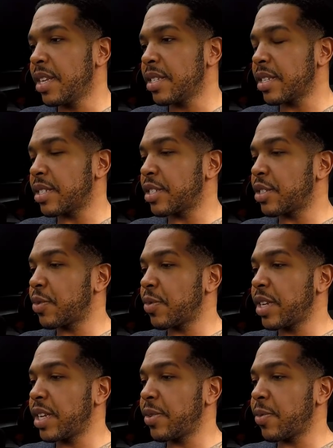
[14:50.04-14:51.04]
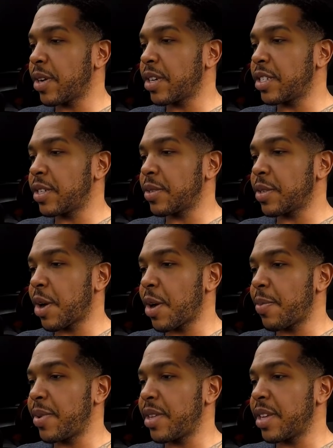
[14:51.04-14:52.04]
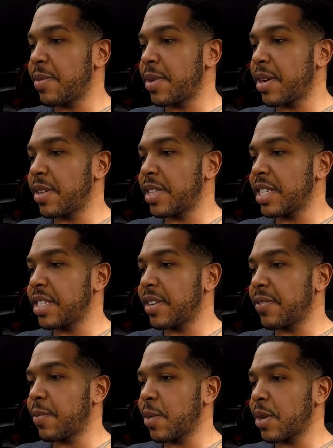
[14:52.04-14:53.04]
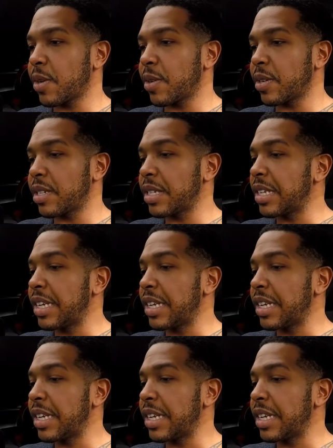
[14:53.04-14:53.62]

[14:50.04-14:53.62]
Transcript: Does a screen where it shows the RPM and all that stuff work on it?